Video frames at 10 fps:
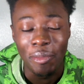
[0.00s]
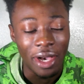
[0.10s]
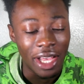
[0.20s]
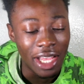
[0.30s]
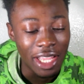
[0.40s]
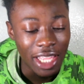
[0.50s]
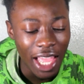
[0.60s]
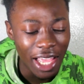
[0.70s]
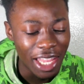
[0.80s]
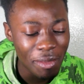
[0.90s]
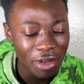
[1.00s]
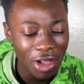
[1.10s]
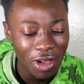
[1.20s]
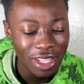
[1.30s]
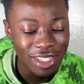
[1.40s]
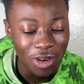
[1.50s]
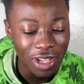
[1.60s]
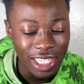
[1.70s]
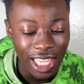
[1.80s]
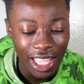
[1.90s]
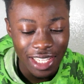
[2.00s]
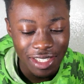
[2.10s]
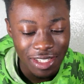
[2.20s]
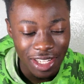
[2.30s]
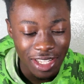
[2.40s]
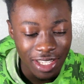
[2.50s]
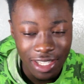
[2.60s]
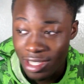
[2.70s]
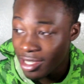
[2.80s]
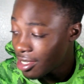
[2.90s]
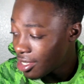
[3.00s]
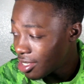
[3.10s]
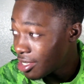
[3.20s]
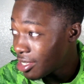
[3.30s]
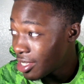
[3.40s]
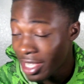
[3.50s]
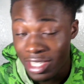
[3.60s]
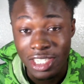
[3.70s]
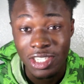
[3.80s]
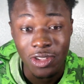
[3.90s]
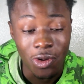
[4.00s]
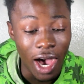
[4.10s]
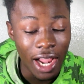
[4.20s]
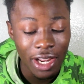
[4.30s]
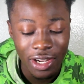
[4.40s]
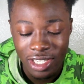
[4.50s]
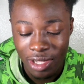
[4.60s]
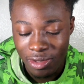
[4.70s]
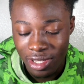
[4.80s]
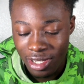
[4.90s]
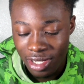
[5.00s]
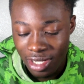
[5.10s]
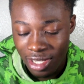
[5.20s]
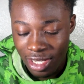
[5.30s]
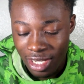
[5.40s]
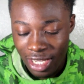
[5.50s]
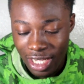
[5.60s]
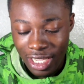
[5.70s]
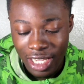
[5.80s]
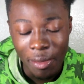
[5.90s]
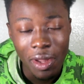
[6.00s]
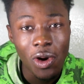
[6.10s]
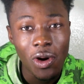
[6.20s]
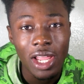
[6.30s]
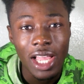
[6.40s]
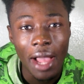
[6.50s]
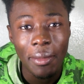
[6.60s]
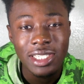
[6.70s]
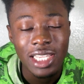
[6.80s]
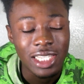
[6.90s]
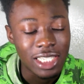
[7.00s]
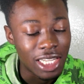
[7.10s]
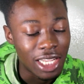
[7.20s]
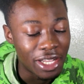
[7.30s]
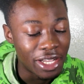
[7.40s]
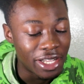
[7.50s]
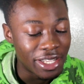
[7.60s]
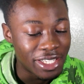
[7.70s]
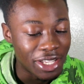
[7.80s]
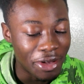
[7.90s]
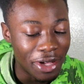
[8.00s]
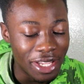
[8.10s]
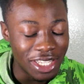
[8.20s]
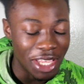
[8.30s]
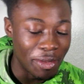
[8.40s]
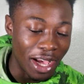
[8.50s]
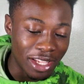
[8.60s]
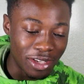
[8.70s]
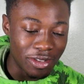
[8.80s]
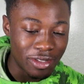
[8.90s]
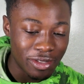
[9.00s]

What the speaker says: But yeah, let me know. Is Noizy like, is he squatted or something? Let me know in the comment section. So let's get back though.